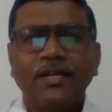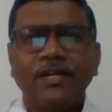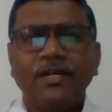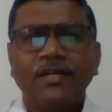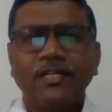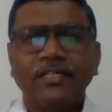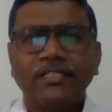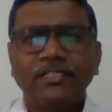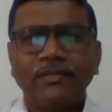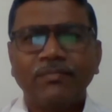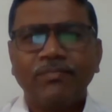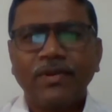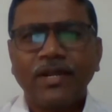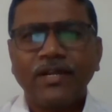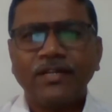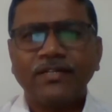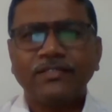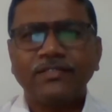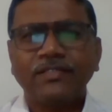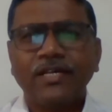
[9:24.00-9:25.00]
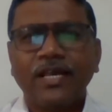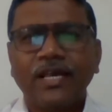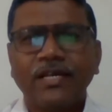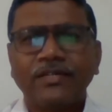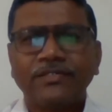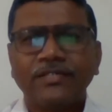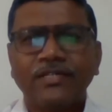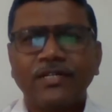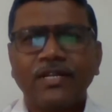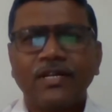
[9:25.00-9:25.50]
disciplines,
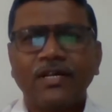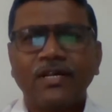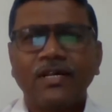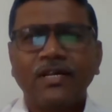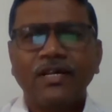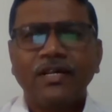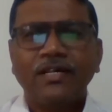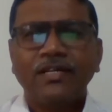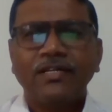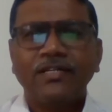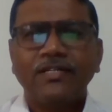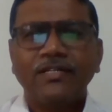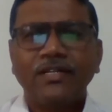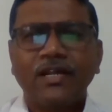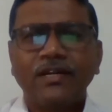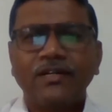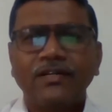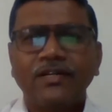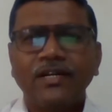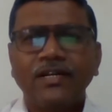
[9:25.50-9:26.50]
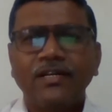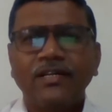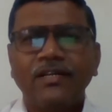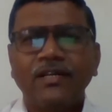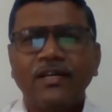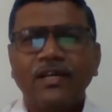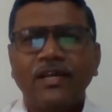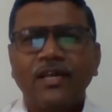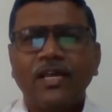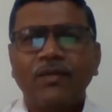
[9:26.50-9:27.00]
etc., started
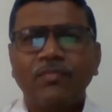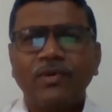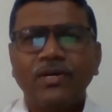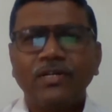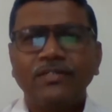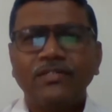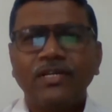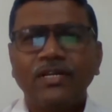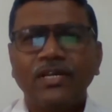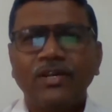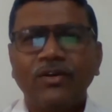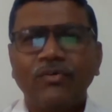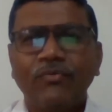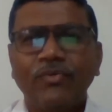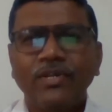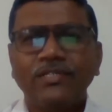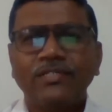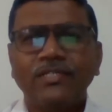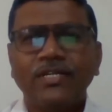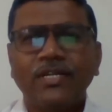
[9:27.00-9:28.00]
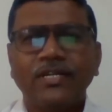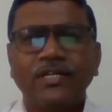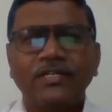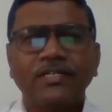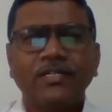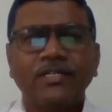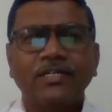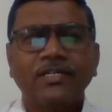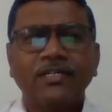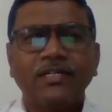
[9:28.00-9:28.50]
emerging, which in
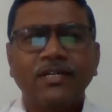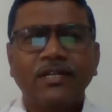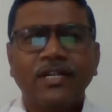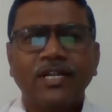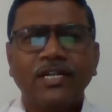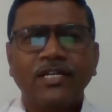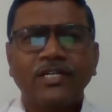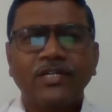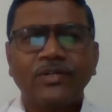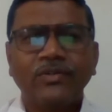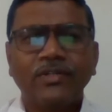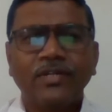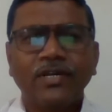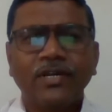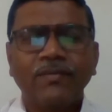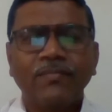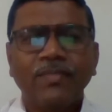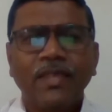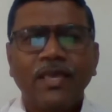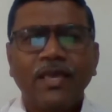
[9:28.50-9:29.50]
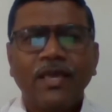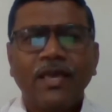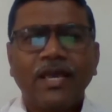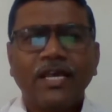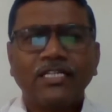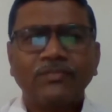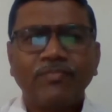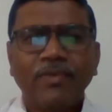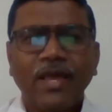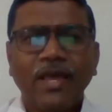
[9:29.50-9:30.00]
turn led to the
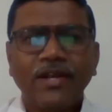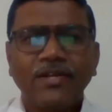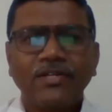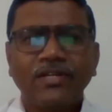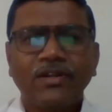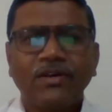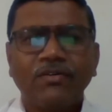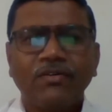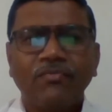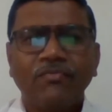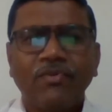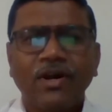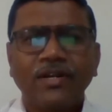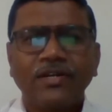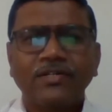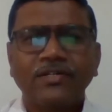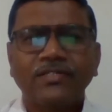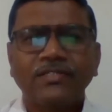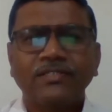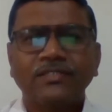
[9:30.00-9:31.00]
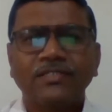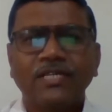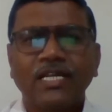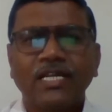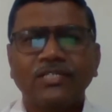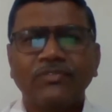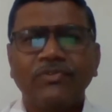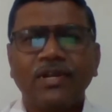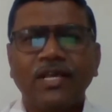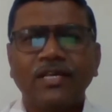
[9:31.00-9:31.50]
expansion of functions
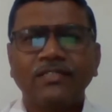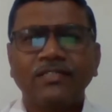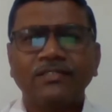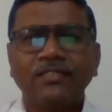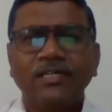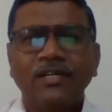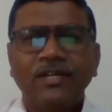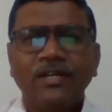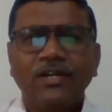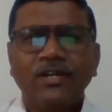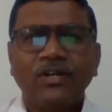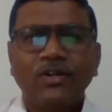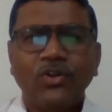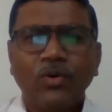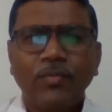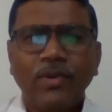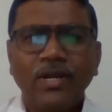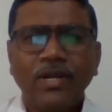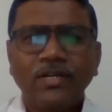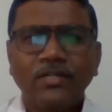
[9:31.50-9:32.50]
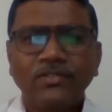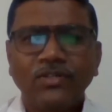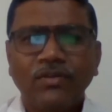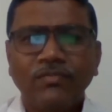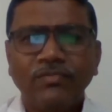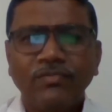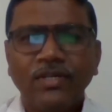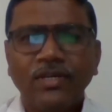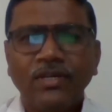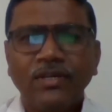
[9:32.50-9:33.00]
as well as domains
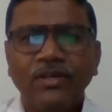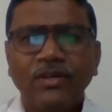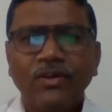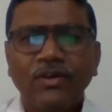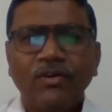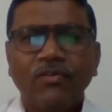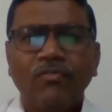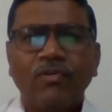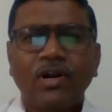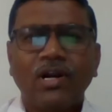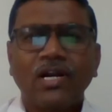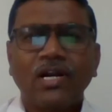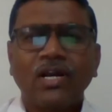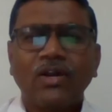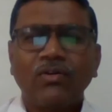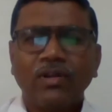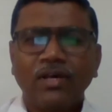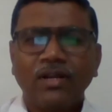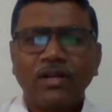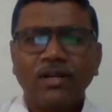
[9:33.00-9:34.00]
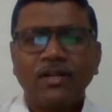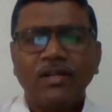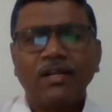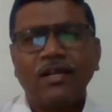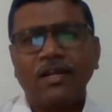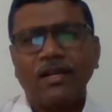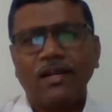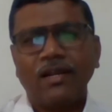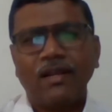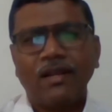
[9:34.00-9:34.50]
of the vernacular
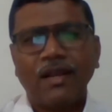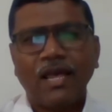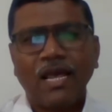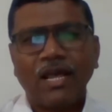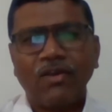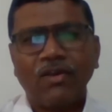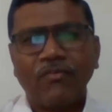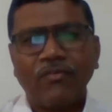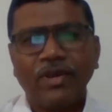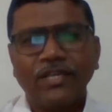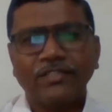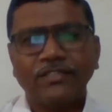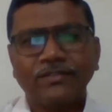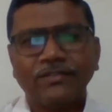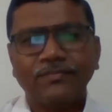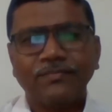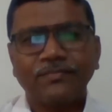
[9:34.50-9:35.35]
language.